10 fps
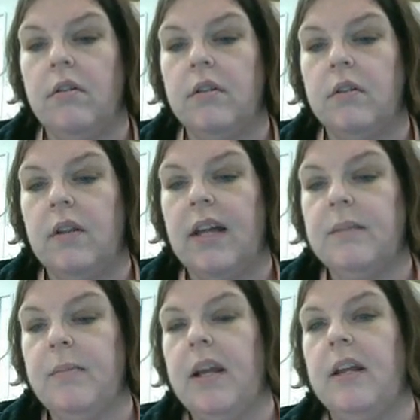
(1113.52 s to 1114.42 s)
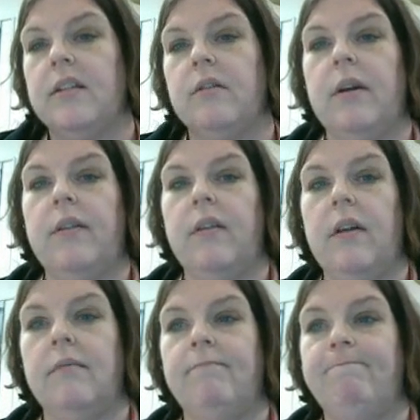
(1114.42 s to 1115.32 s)
So that's my answer right
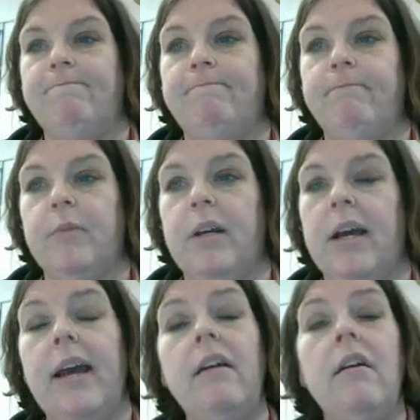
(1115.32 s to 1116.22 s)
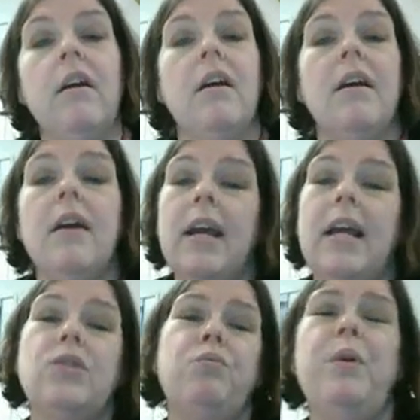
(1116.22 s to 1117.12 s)
there. Okay?
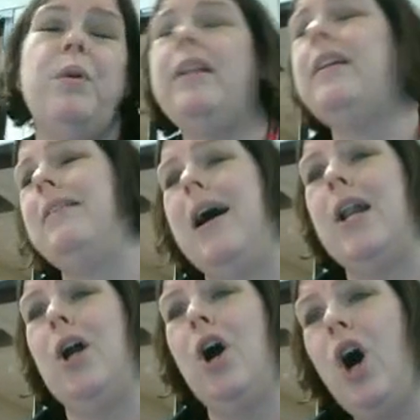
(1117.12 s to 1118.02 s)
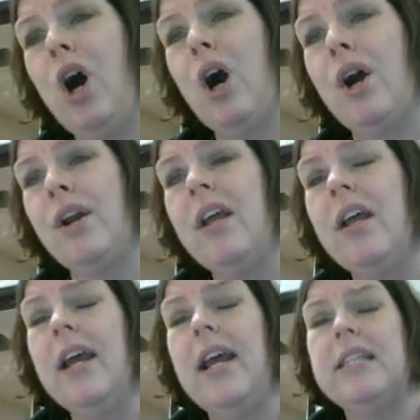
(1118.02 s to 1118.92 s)
It's really not hard.
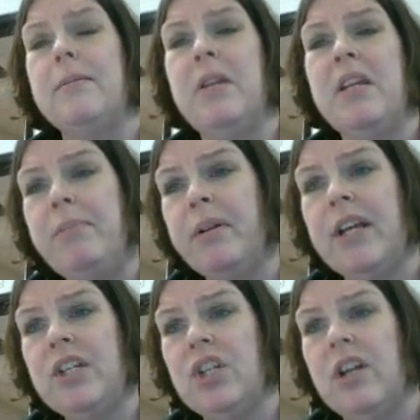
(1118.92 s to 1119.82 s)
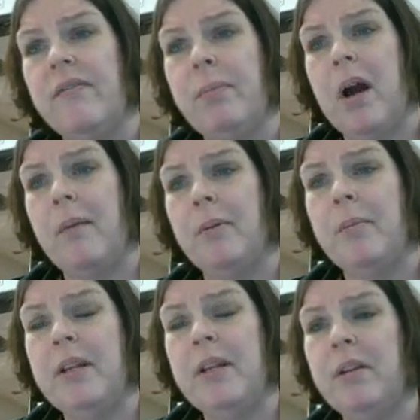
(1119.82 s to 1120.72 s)
It's a manipulation of the
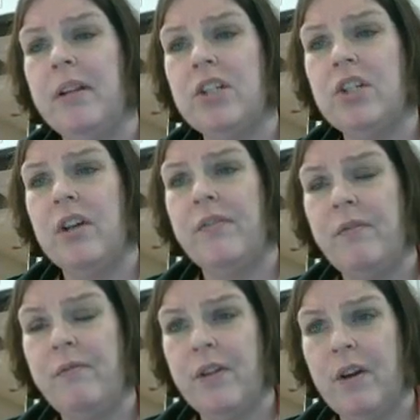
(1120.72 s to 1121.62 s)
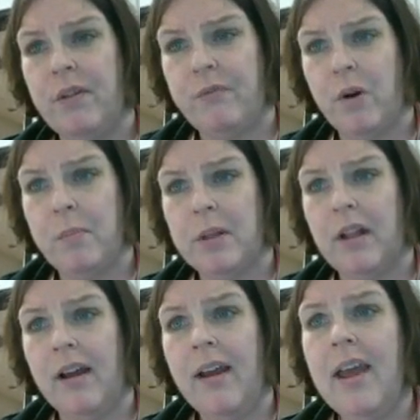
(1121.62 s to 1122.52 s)
problem, manipulation of the of the
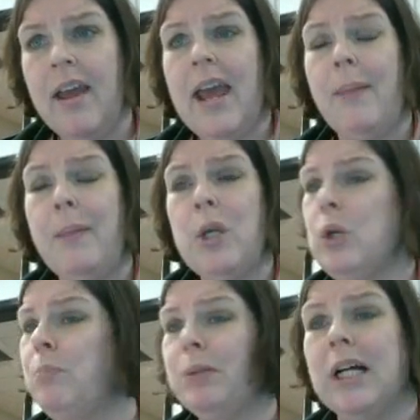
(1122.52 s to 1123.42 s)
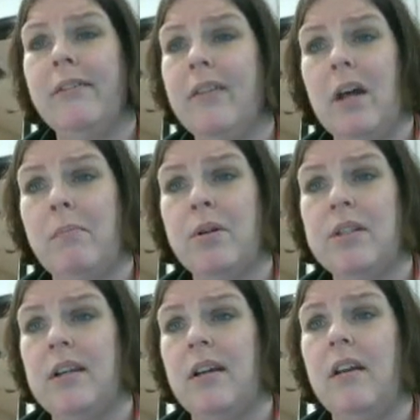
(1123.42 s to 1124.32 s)
formula, and then you plug the
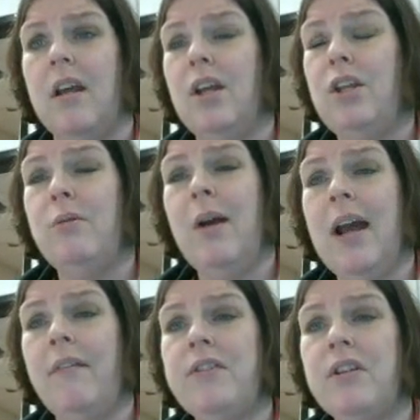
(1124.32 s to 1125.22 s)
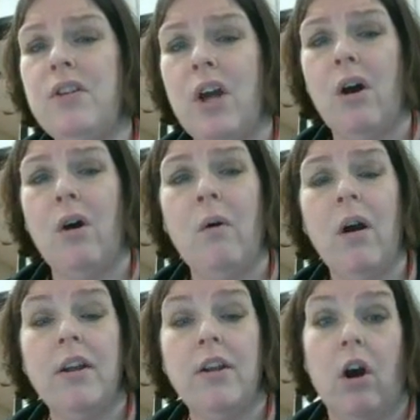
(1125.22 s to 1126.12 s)
numbers in you have to
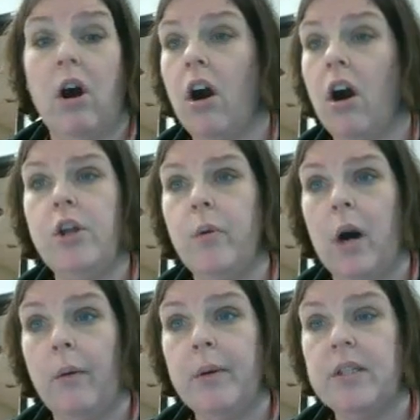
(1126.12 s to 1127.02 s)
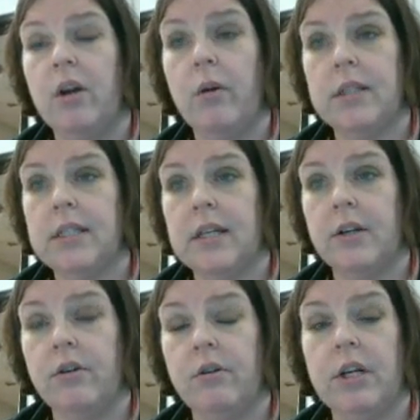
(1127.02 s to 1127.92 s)
know, Are you always know because it's
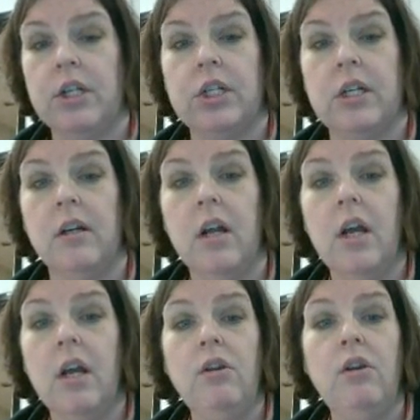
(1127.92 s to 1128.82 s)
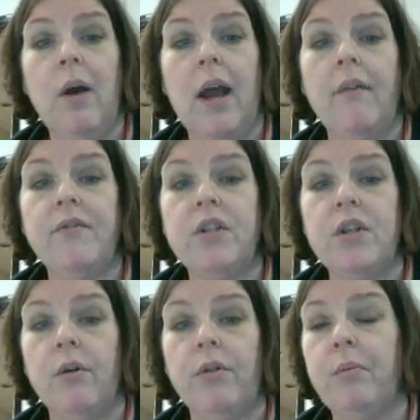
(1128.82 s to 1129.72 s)
on your green sheet, you have to
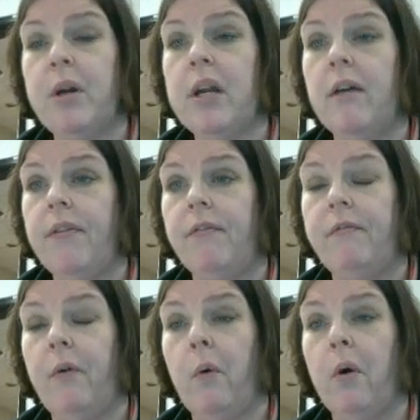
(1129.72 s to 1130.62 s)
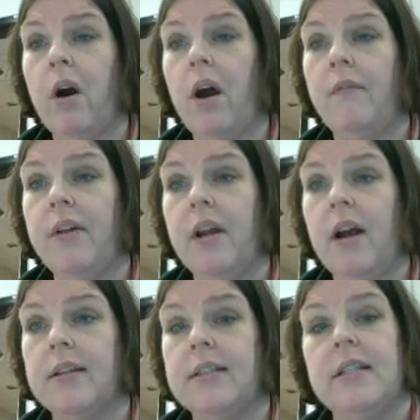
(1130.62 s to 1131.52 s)
know three of the four of the
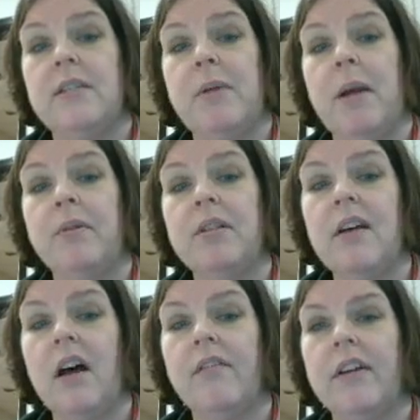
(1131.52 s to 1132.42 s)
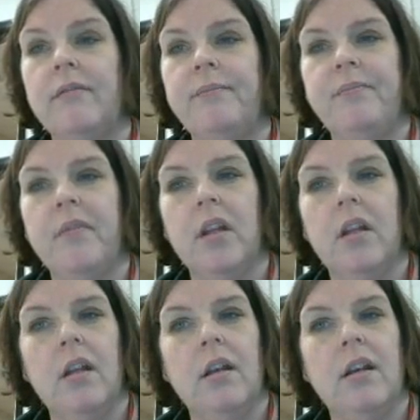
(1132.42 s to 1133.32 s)
constants to be able to solve it.
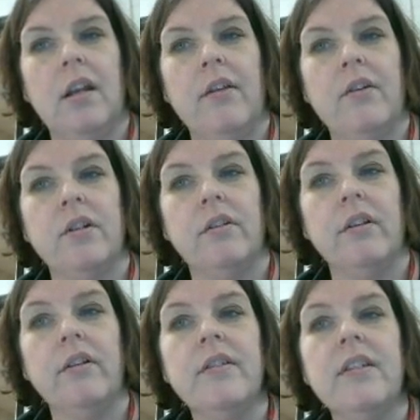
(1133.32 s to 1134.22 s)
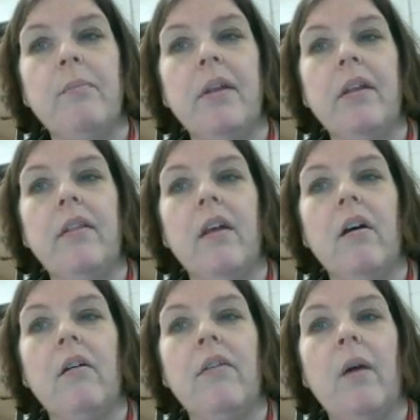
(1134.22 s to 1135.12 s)
Now there's a little something
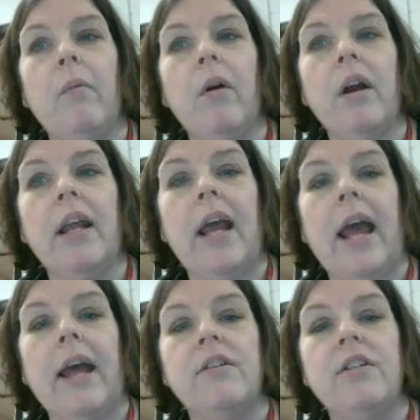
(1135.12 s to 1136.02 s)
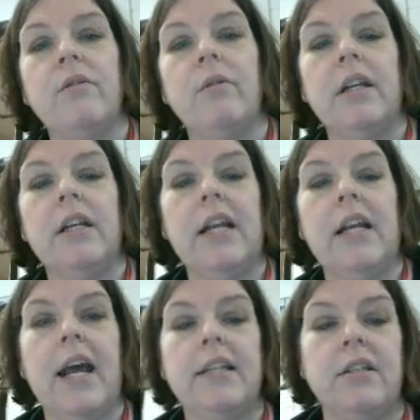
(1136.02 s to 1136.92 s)
though that we're going to add to it and it
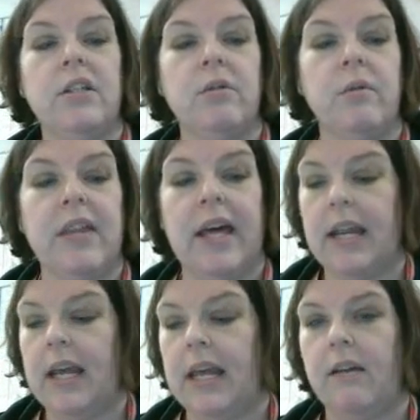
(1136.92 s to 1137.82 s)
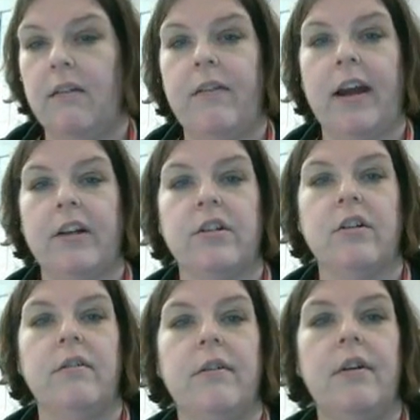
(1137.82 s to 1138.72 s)
has to do with that n
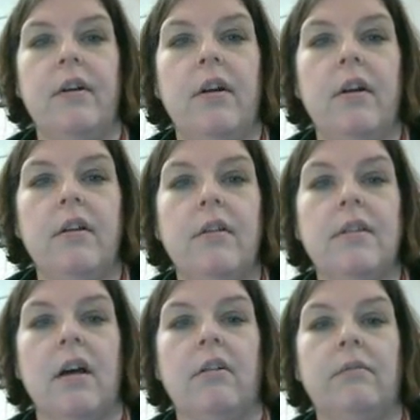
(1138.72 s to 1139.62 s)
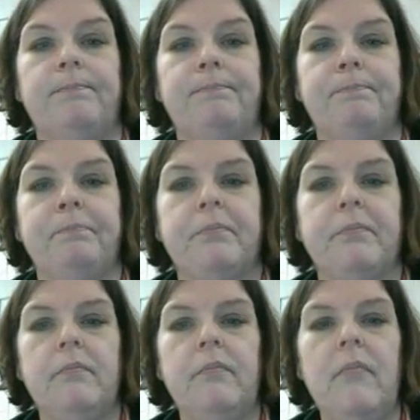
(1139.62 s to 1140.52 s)
factor. So,
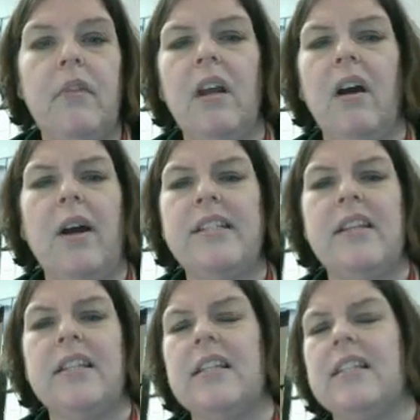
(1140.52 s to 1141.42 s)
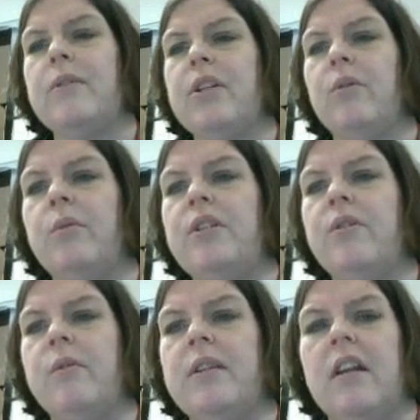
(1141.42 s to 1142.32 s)
oh I did this because I was
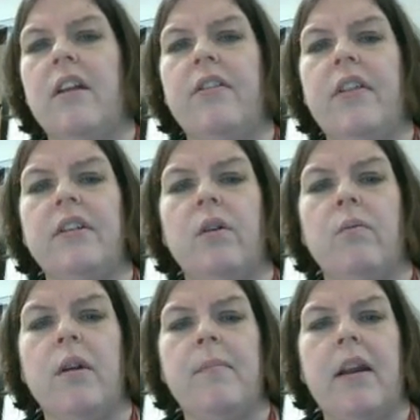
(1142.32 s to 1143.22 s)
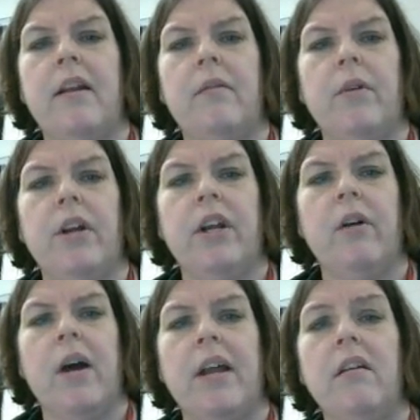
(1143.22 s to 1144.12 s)
redo it with another thing. Don't worry about it. We're going to
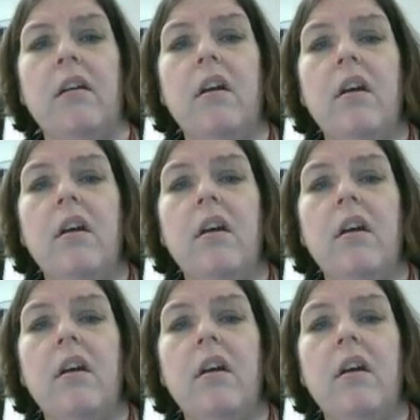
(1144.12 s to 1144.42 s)
go on.